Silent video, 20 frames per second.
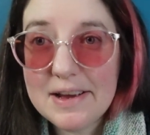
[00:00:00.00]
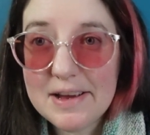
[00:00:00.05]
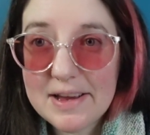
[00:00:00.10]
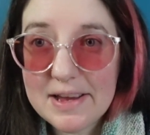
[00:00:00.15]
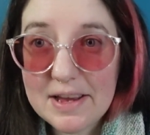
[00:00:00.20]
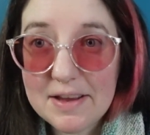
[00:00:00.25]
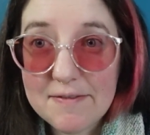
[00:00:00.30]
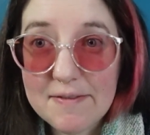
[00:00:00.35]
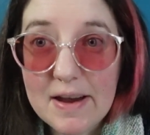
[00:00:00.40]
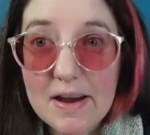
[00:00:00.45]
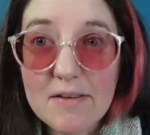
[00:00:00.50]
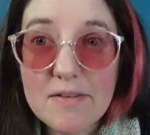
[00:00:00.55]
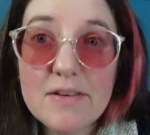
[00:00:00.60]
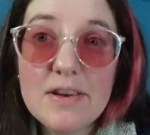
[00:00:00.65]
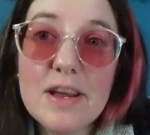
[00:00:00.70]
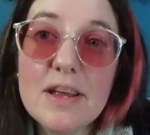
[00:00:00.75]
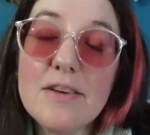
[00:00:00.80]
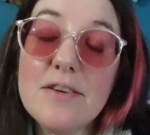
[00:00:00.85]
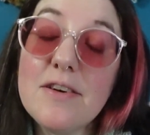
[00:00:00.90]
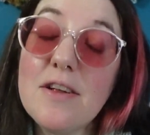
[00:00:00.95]
He found
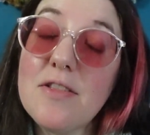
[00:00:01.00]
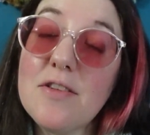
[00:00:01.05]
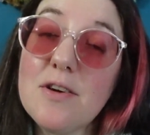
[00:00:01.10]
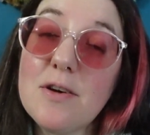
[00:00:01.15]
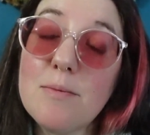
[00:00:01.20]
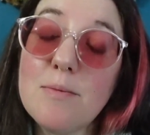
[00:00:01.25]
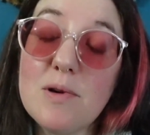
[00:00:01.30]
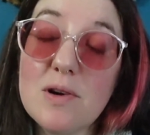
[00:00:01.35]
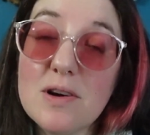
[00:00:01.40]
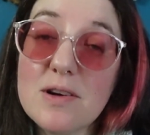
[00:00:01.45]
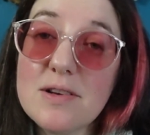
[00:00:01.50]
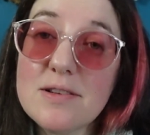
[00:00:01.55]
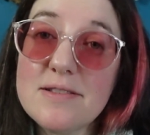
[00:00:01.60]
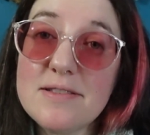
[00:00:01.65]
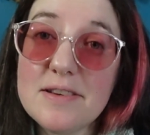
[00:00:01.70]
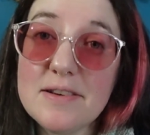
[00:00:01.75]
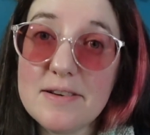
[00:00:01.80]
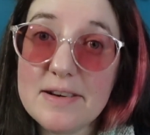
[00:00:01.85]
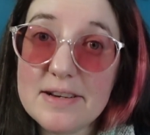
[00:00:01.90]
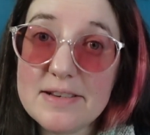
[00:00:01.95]
yet another book
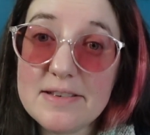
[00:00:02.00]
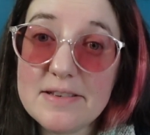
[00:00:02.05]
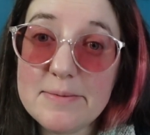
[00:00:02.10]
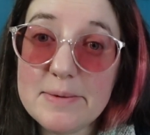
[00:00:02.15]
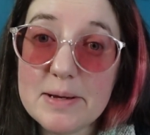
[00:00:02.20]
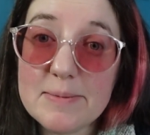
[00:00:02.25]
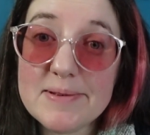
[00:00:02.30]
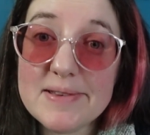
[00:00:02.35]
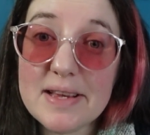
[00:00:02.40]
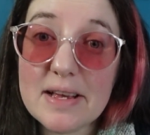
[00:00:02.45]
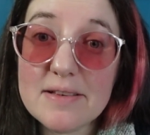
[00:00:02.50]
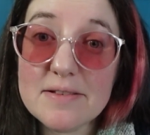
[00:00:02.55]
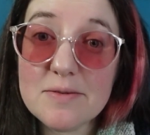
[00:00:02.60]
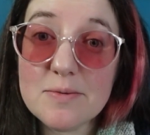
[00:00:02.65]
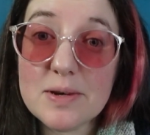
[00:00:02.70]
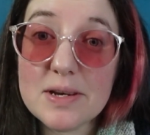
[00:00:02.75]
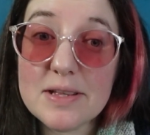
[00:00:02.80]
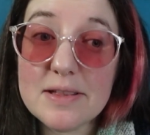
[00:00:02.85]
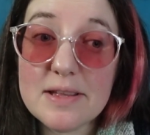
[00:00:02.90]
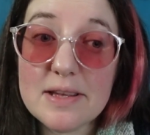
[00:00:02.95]
series to be obsessed with,